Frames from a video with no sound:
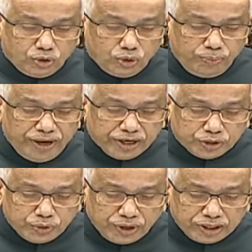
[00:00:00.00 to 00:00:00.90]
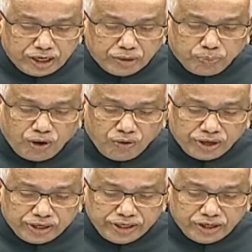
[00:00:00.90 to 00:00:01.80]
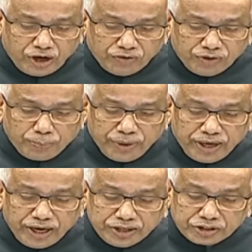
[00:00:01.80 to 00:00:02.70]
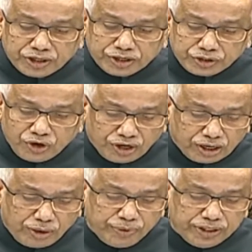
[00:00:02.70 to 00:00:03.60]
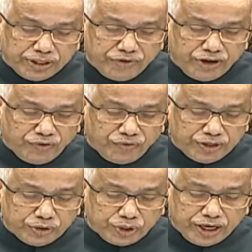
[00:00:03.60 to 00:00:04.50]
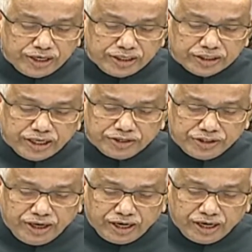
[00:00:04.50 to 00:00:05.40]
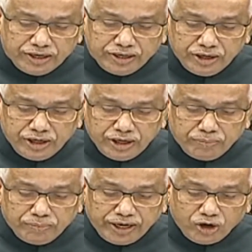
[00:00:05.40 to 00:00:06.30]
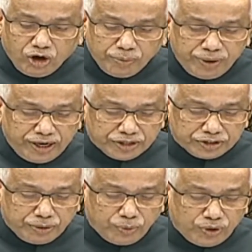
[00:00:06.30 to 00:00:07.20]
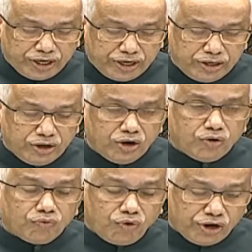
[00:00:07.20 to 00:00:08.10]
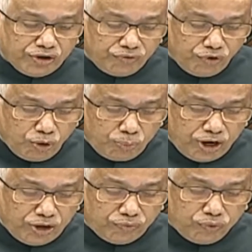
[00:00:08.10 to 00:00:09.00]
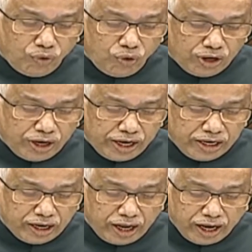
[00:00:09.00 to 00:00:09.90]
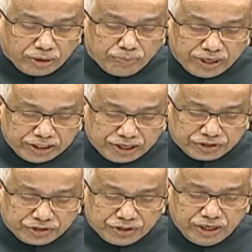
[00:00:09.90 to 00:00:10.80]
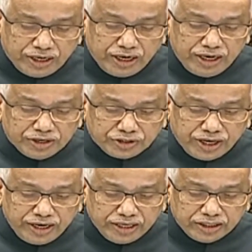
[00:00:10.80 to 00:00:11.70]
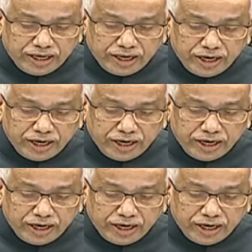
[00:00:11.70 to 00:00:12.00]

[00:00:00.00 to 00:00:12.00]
To make sure that poverty of the parents does not come in the way of educating their children, my government has supported 44.49 lakh mothers in sending their